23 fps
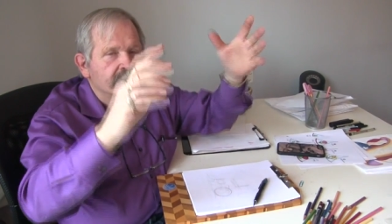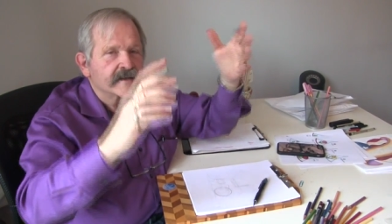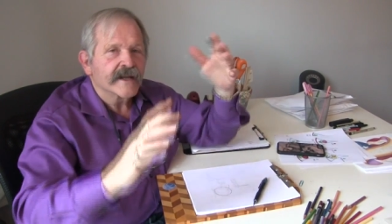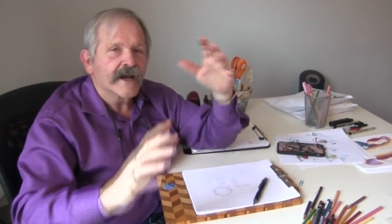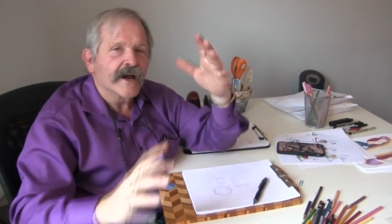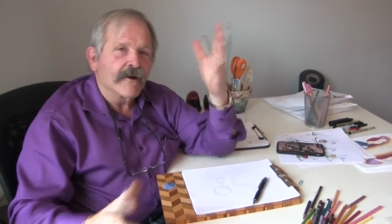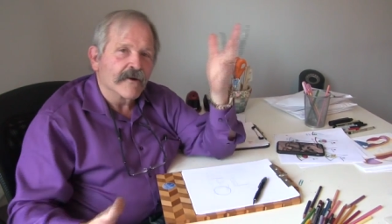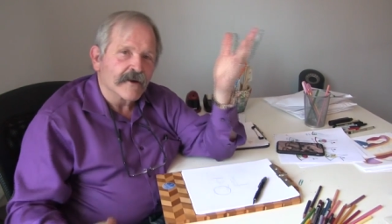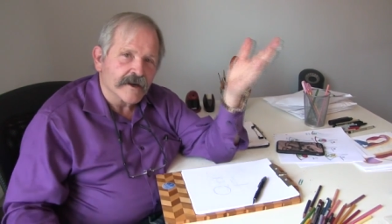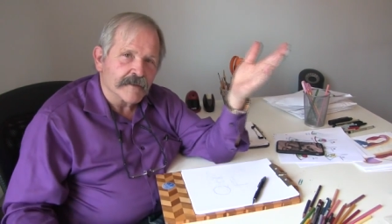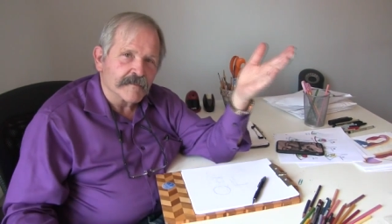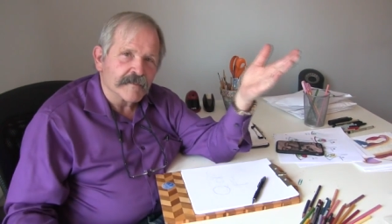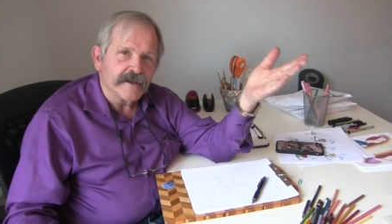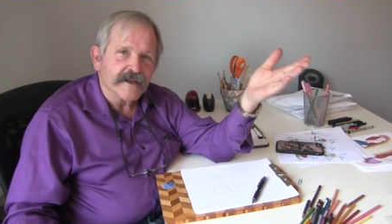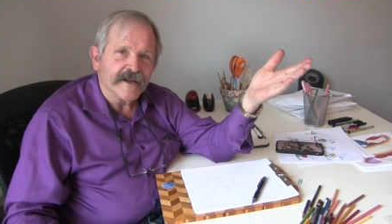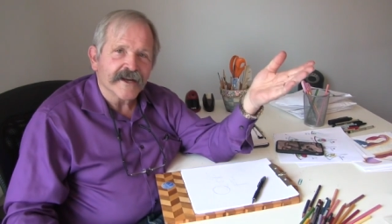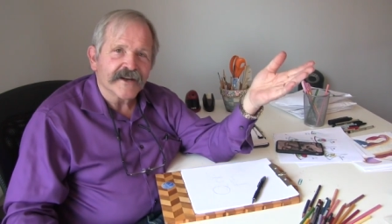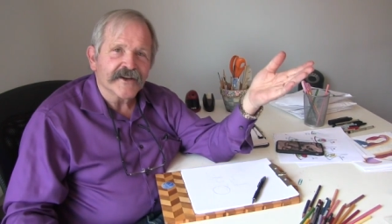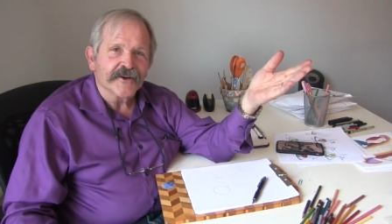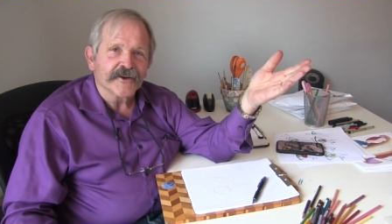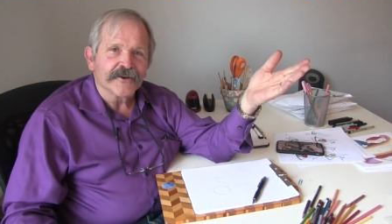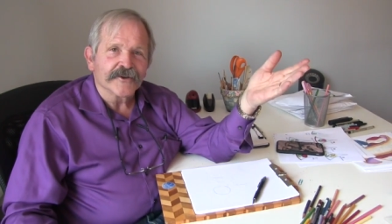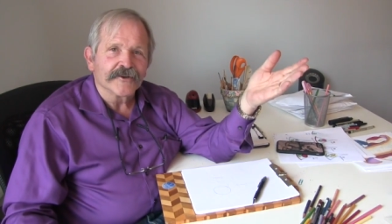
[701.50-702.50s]
Now on a
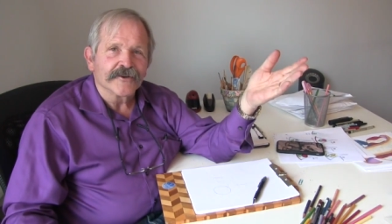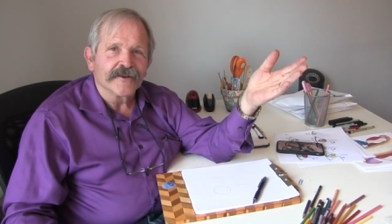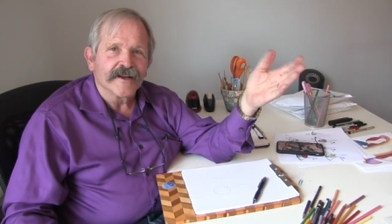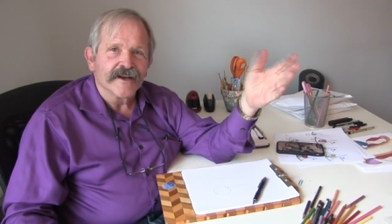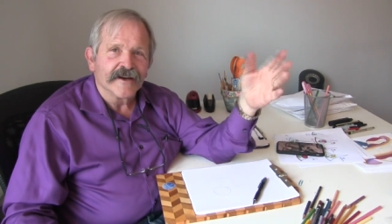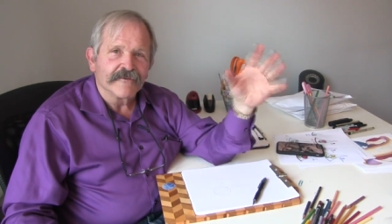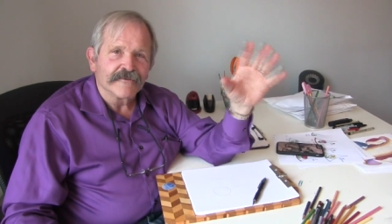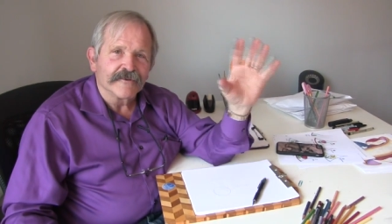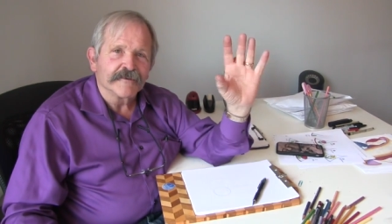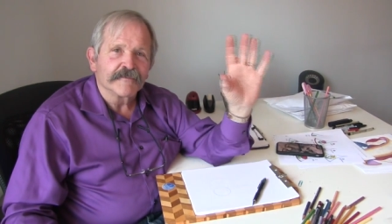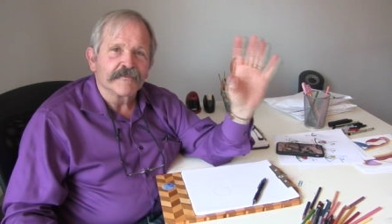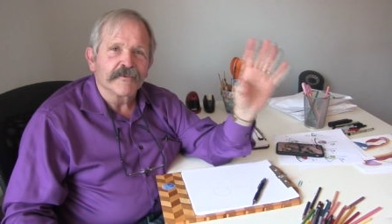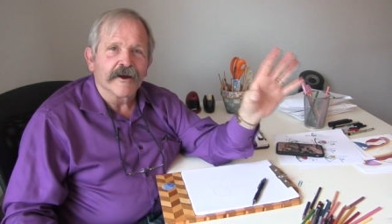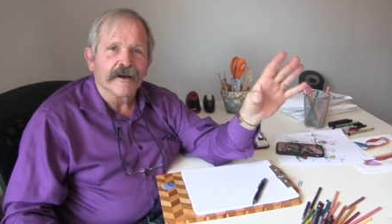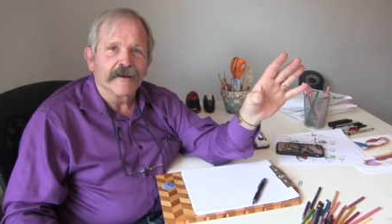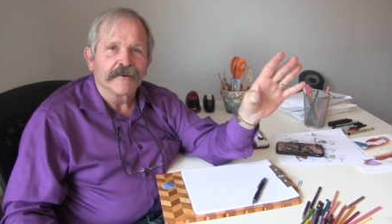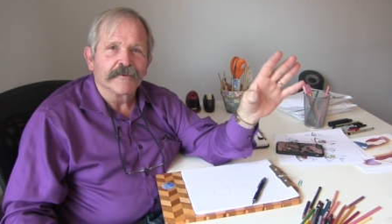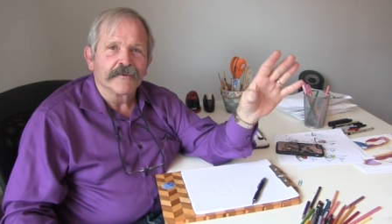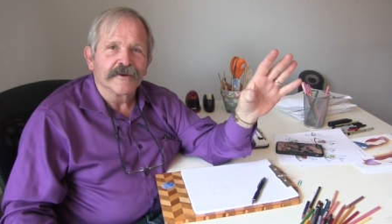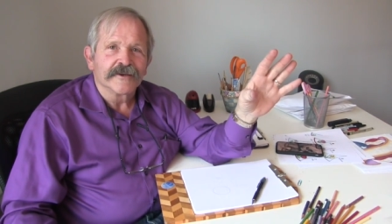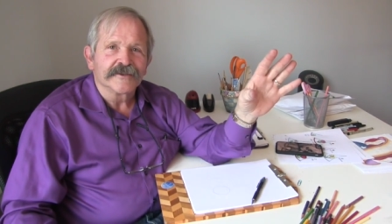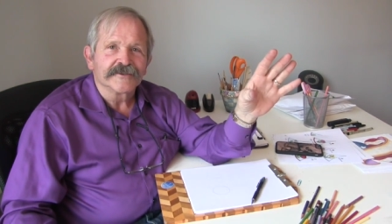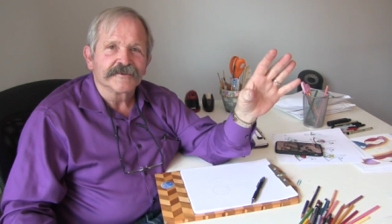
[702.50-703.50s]
molecular level, it
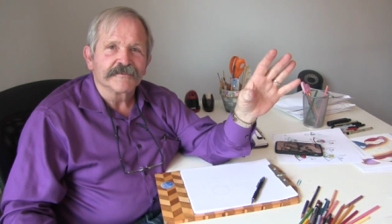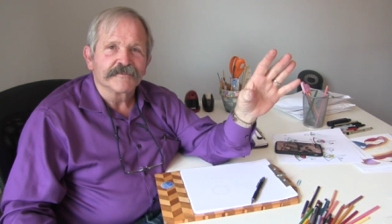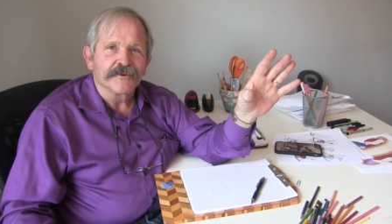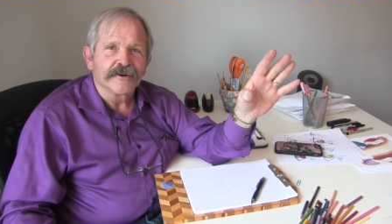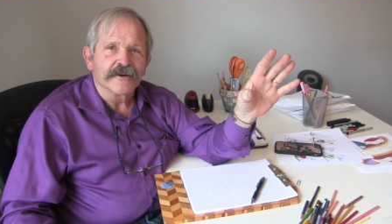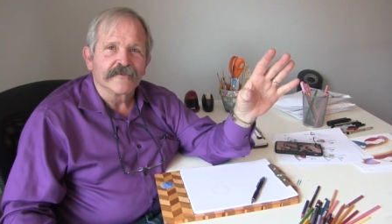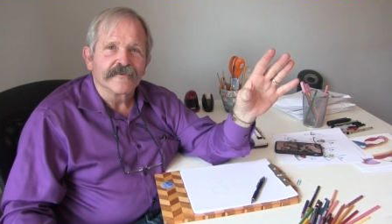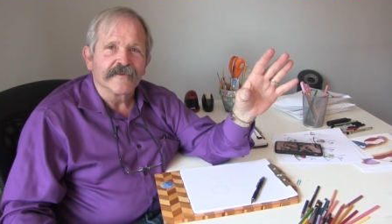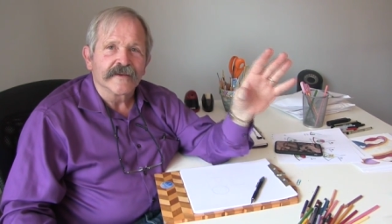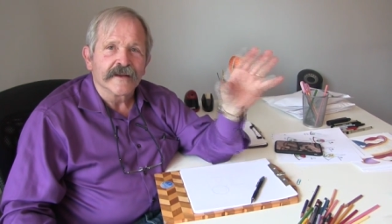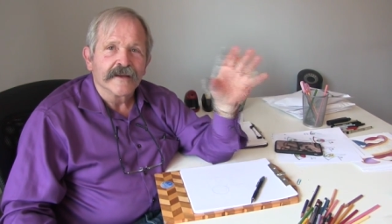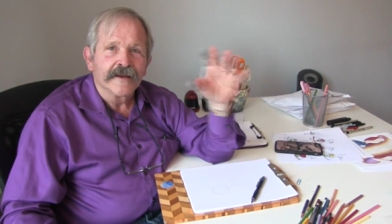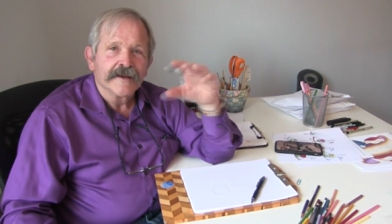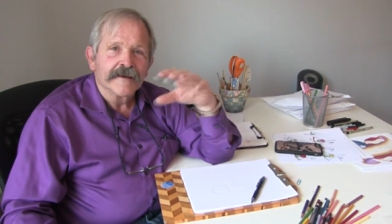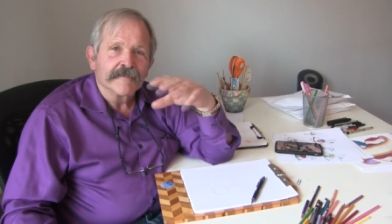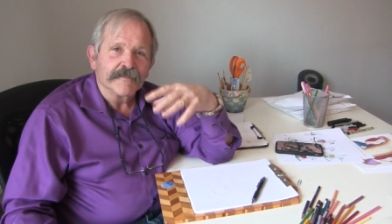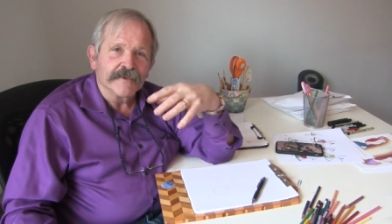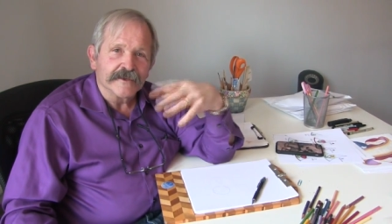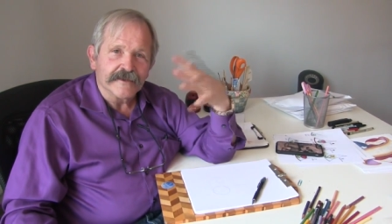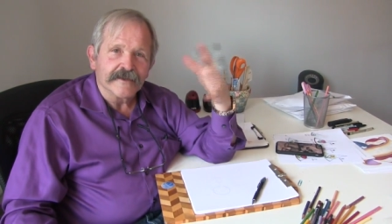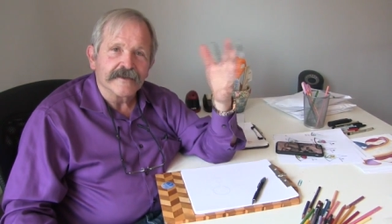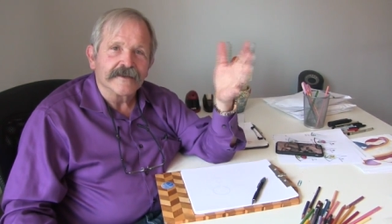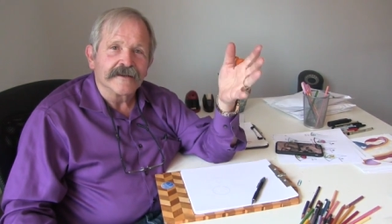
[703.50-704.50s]
probably wasn't perfect,
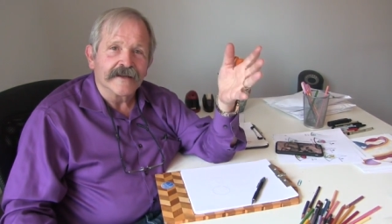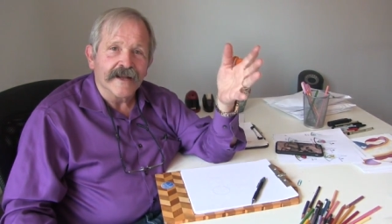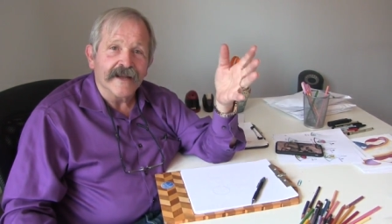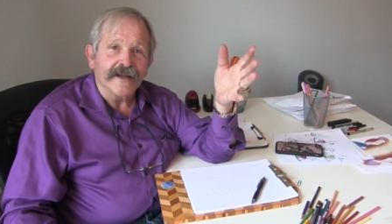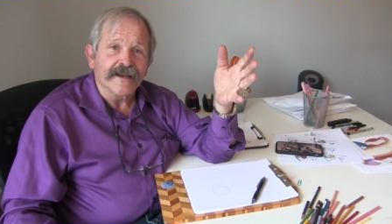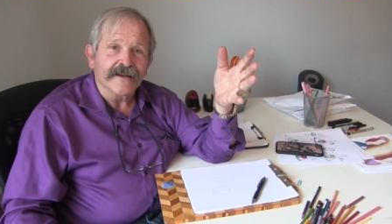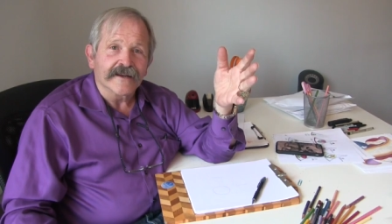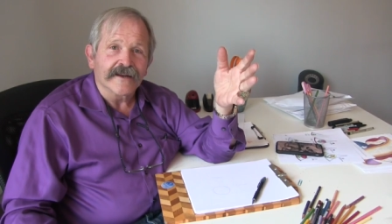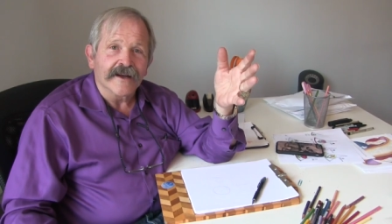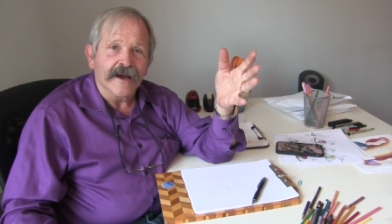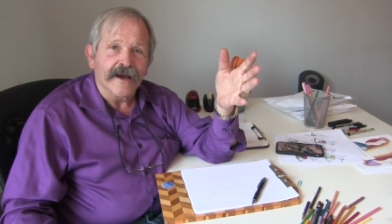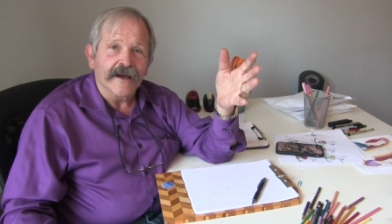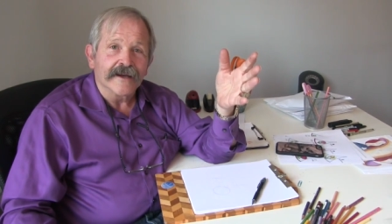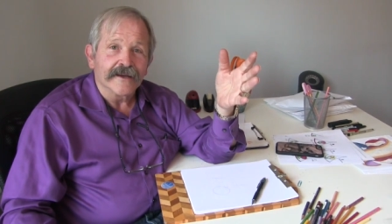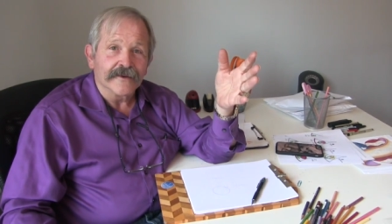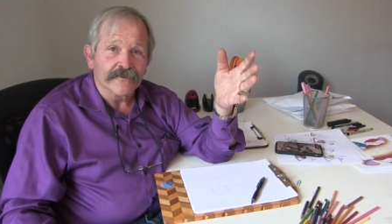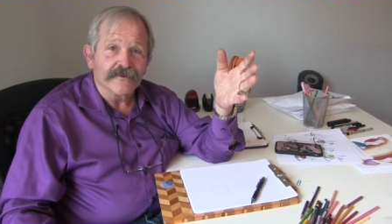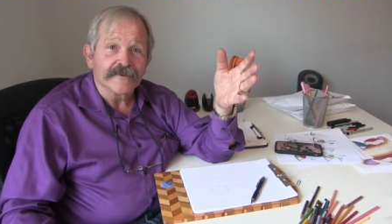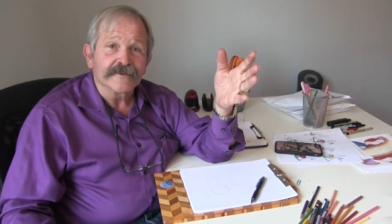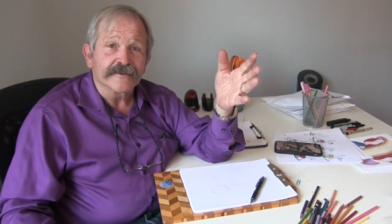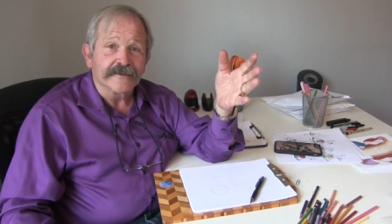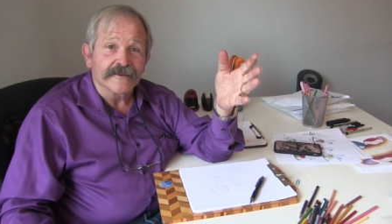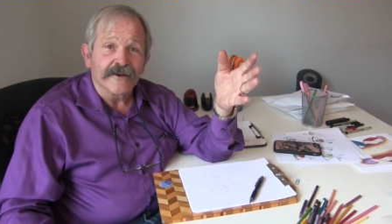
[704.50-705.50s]
but to the naked eye,
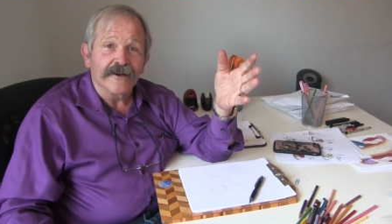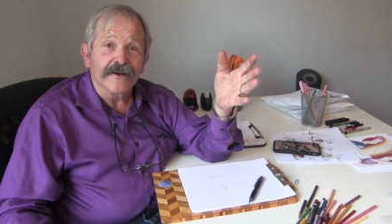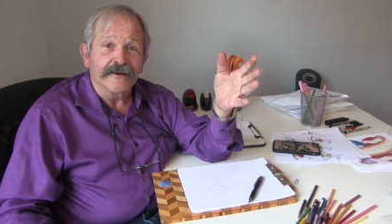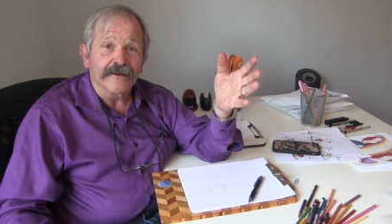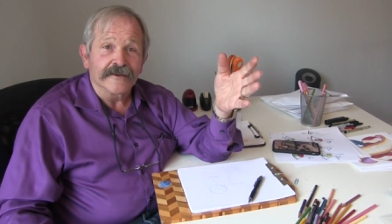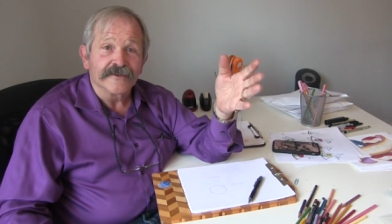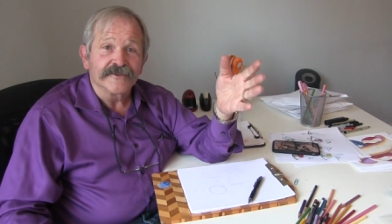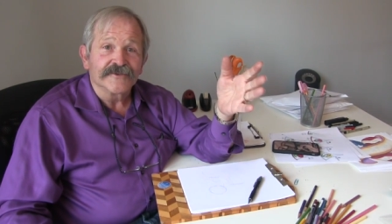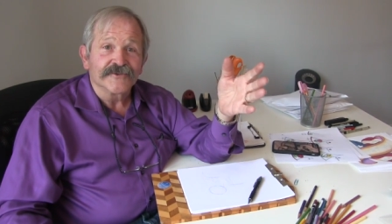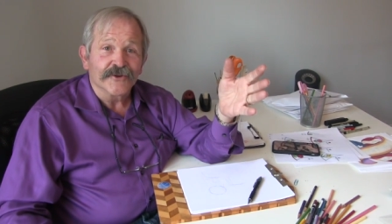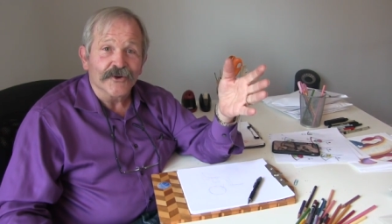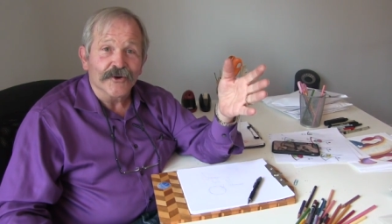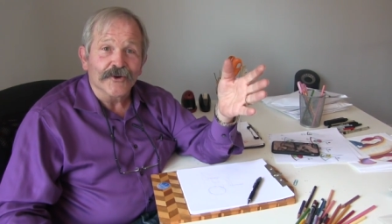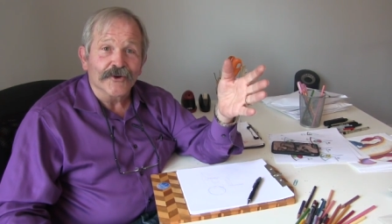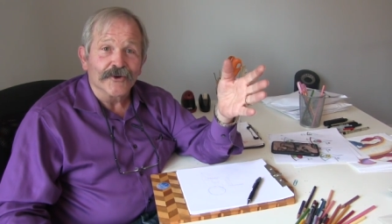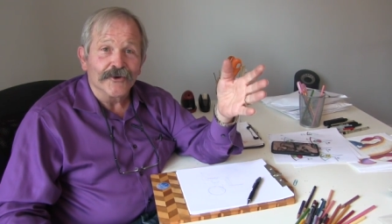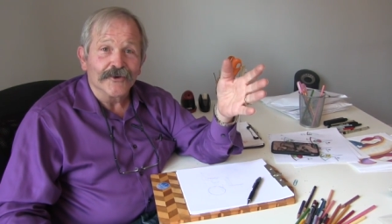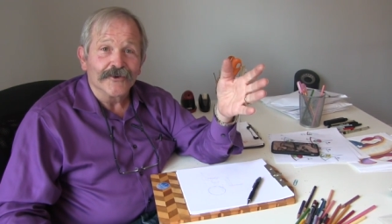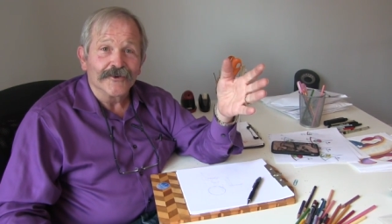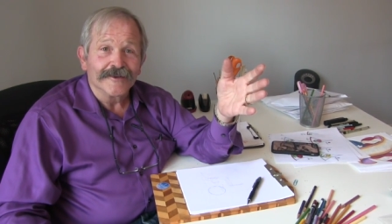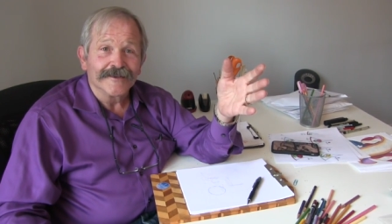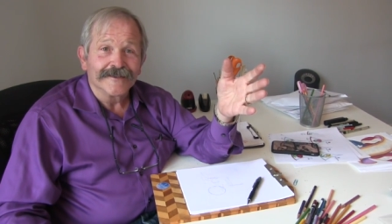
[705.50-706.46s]
it was a darn good circle.